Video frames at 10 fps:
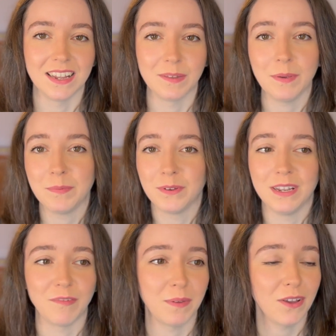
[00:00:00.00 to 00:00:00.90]
and the people who
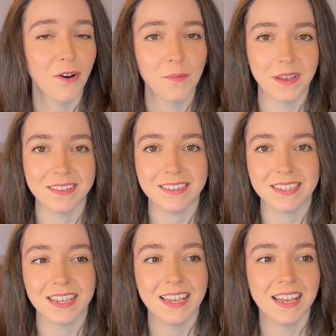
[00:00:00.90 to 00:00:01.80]
leave me
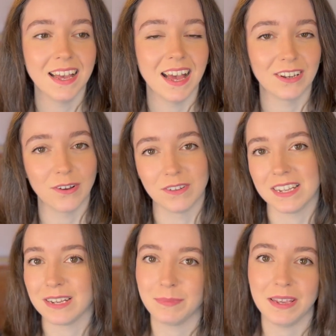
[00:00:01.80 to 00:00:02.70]
comments and
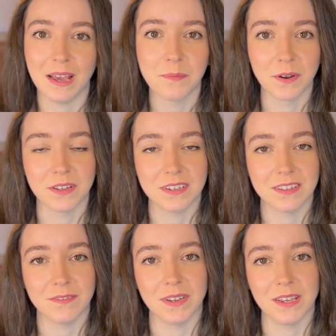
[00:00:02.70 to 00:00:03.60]
contact me about
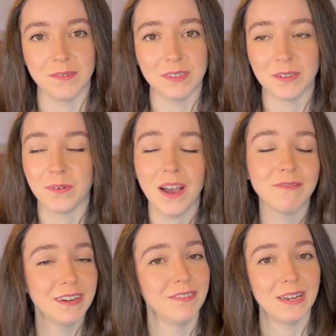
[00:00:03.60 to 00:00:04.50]
the videos. So I
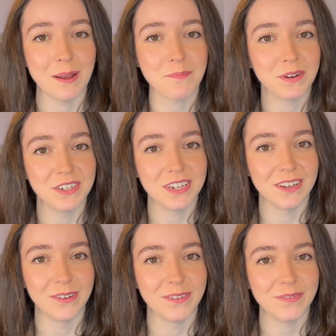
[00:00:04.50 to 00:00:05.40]
really, really appreciate
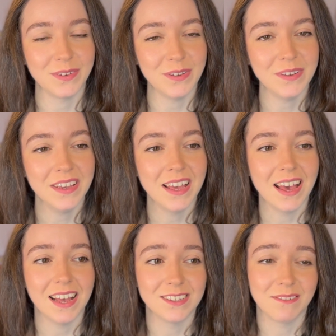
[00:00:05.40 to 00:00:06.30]
all of you.
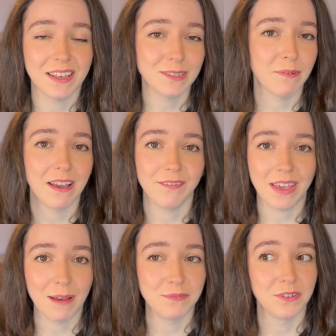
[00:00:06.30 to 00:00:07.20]
And so that's why I've
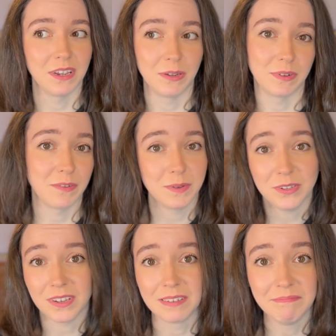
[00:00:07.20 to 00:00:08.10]
kept doing what I've been
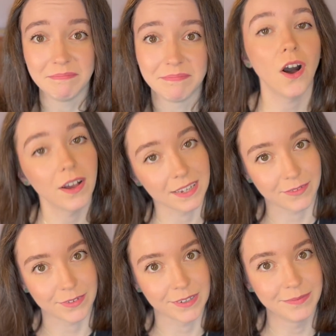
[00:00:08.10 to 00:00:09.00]
doing.
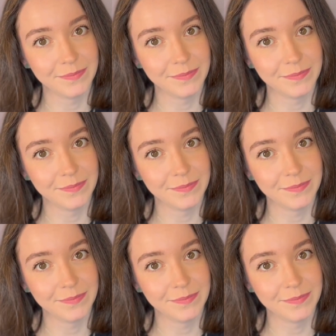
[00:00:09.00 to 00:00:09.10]
However,